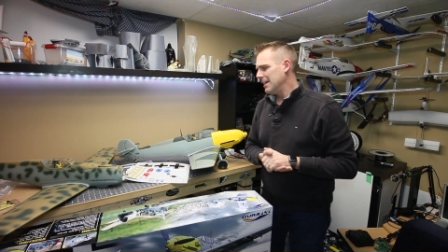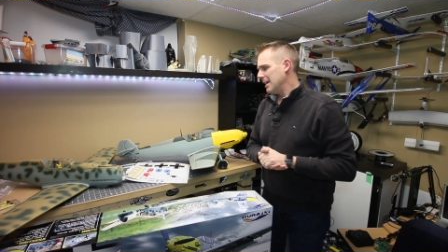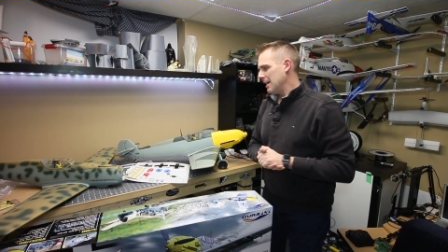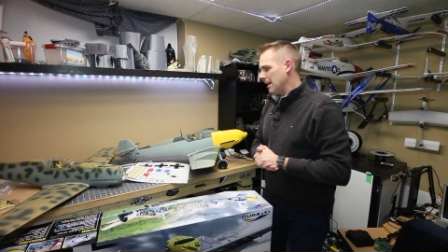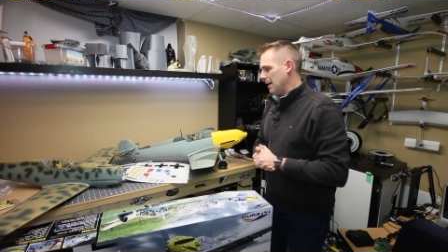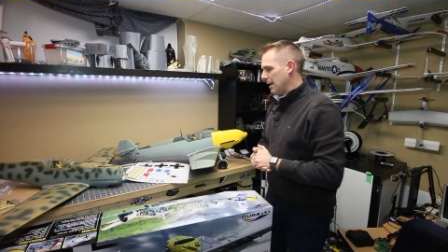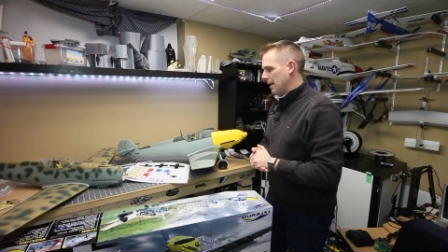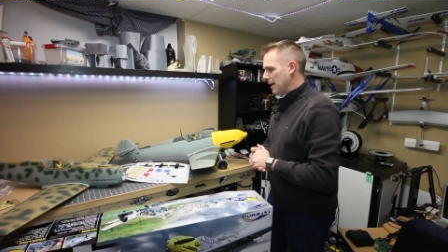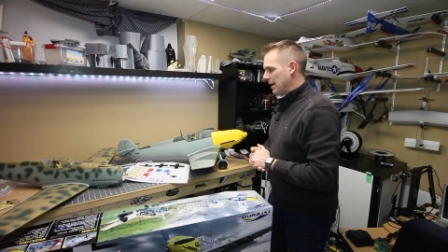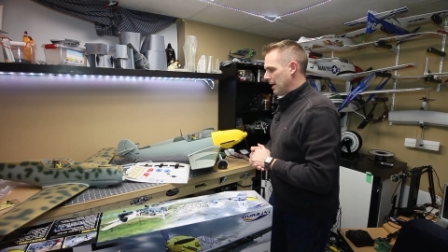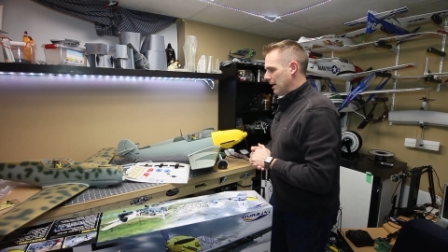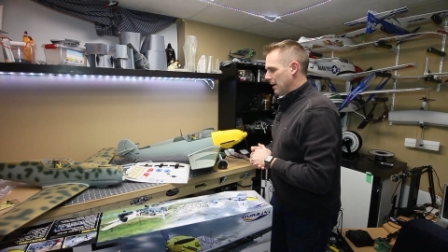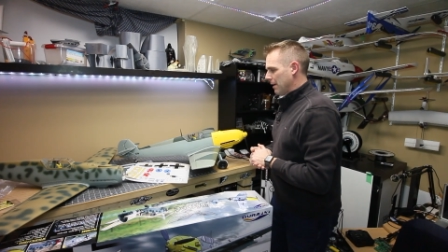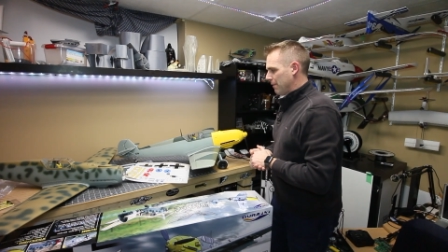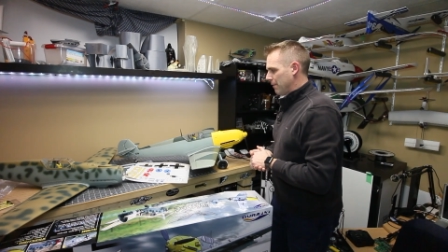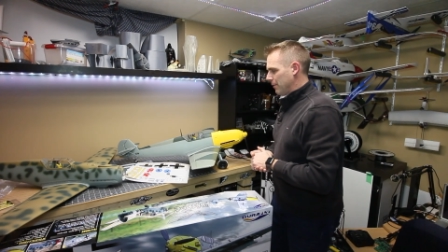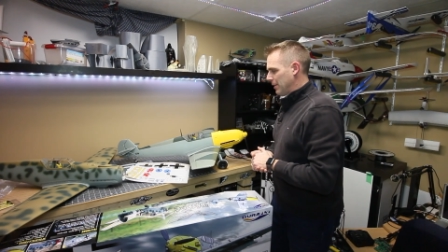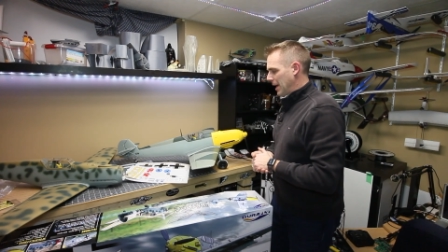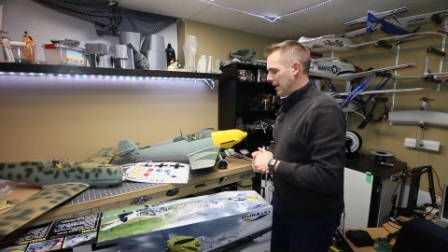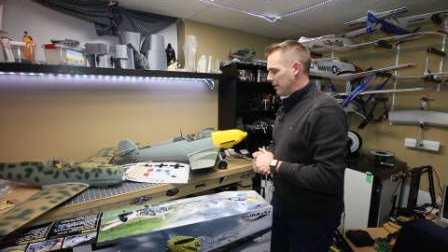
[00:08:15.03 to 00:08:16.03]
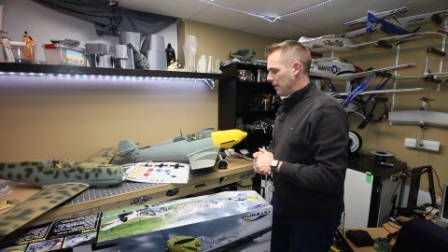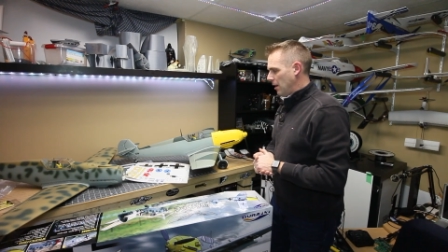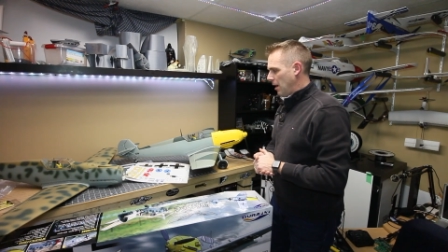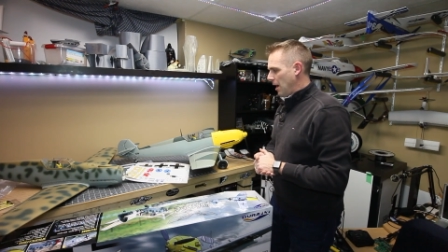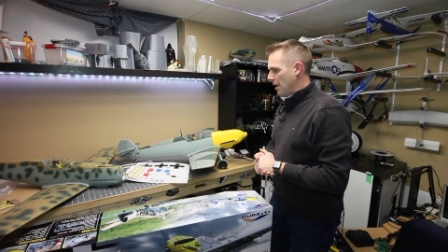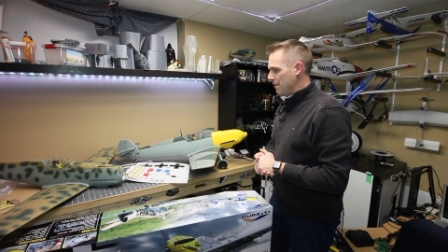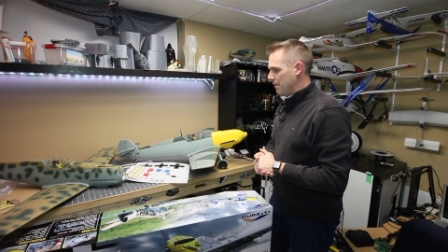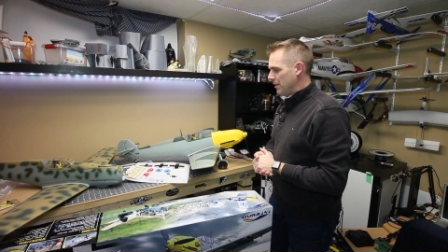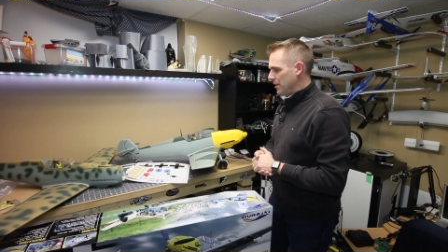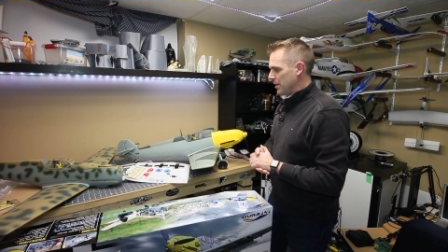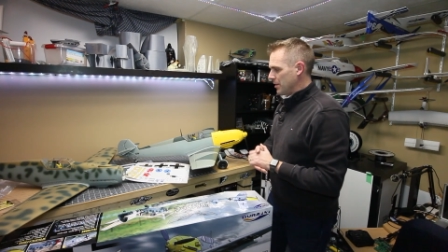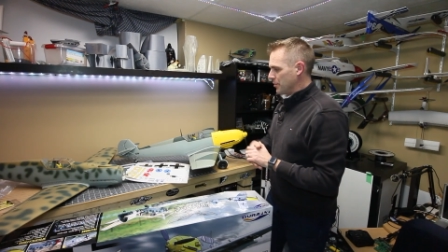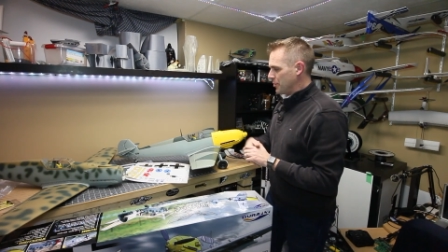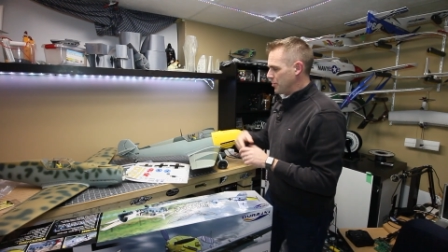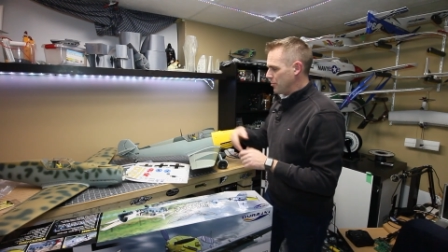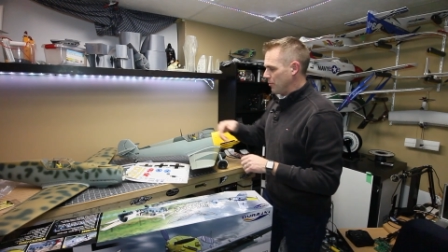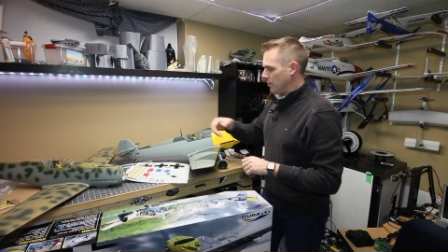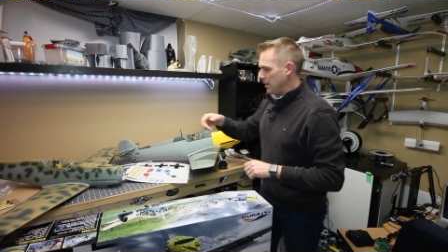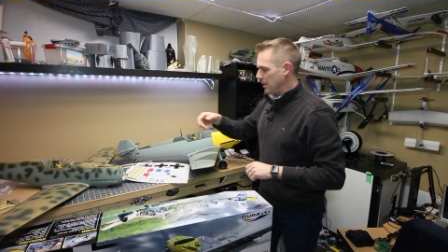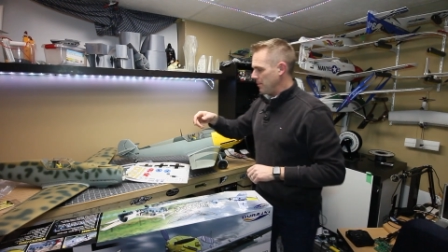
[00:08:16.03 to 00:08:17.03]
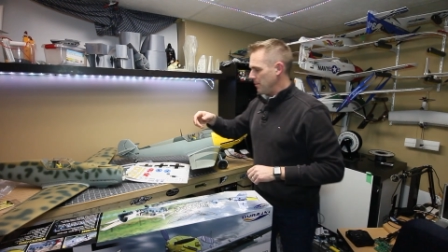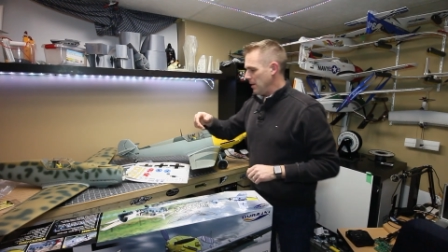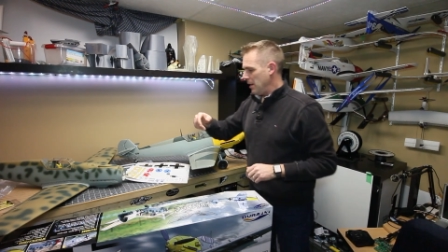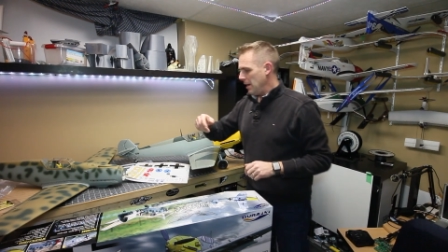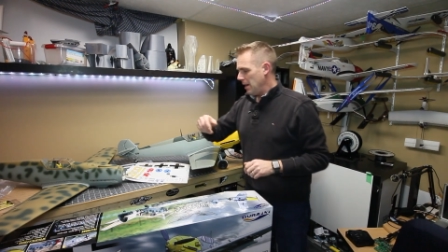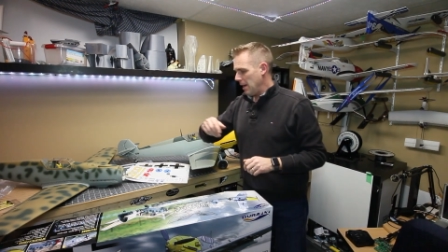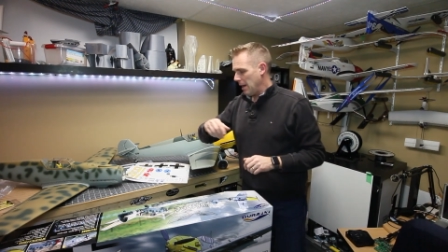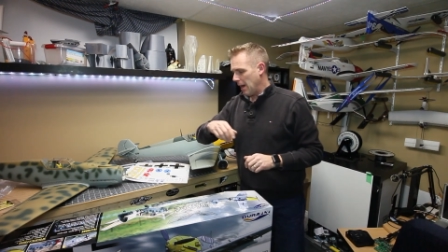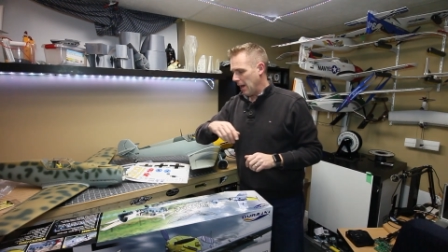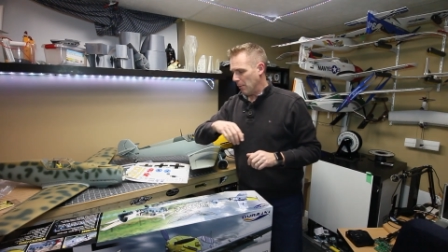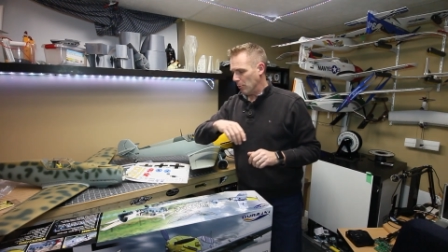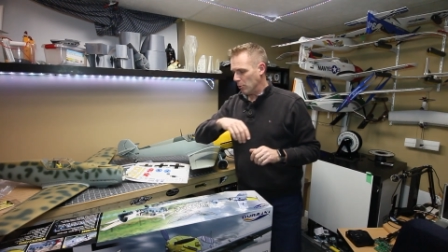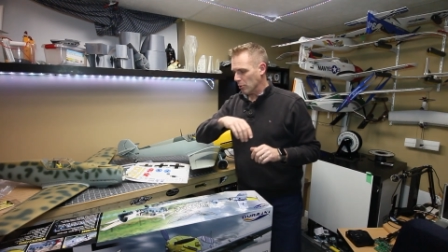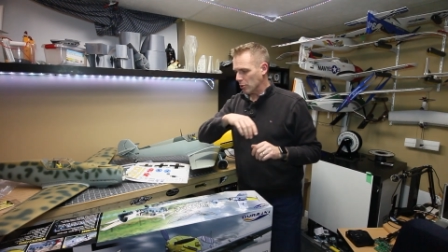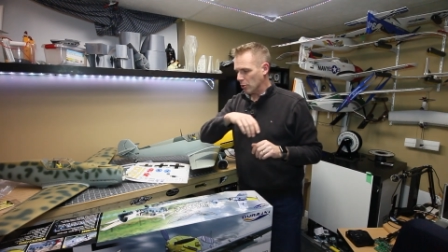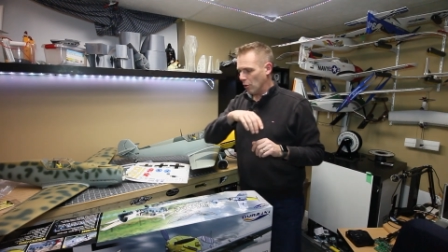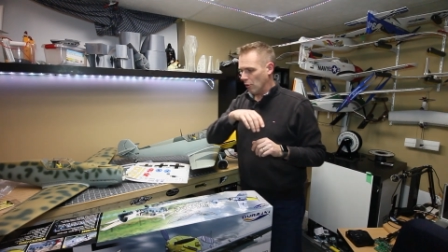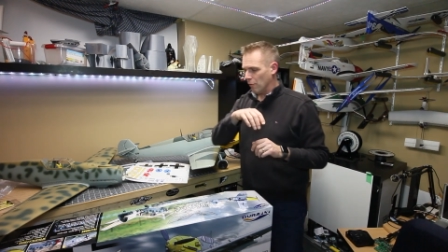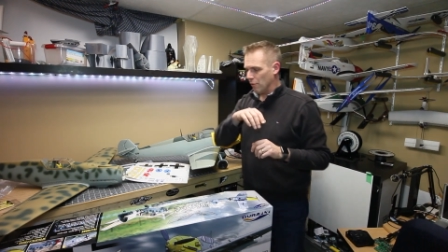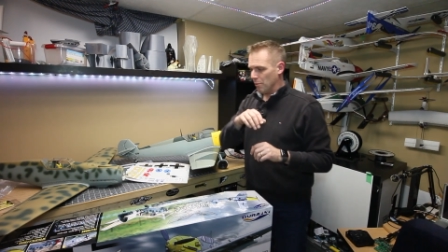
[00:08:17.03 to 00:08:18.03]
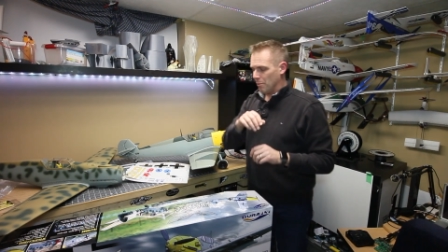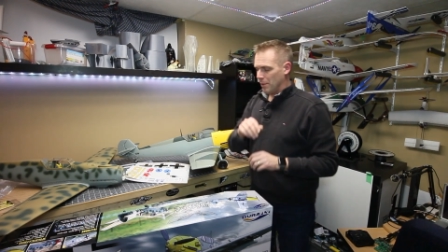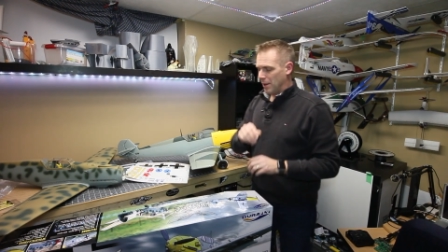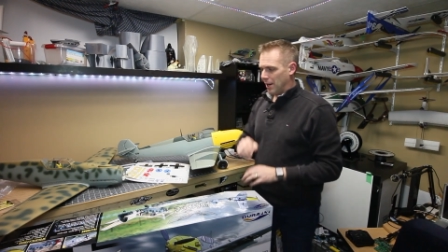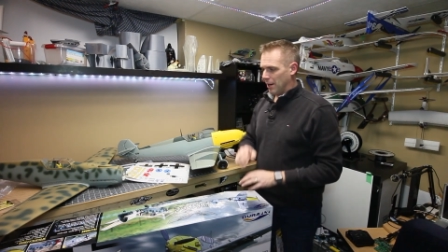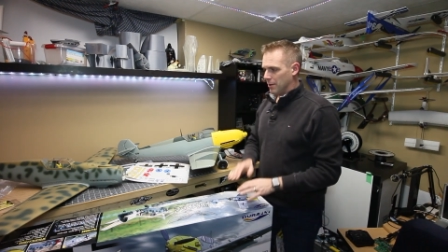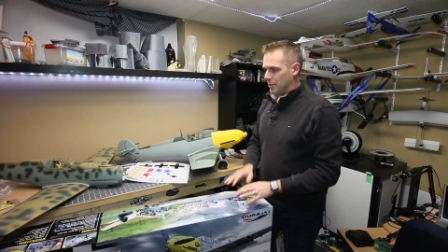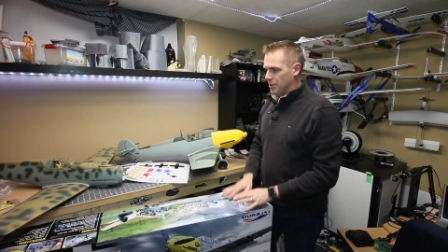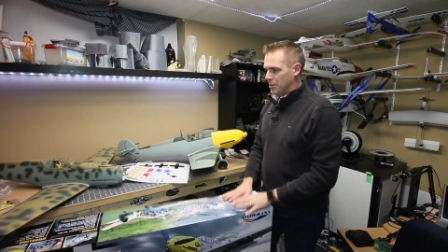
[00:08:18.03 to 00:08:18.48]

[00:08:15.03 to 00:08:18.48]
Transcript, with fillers: uh, uh, for that live video stream, and we'll go from there.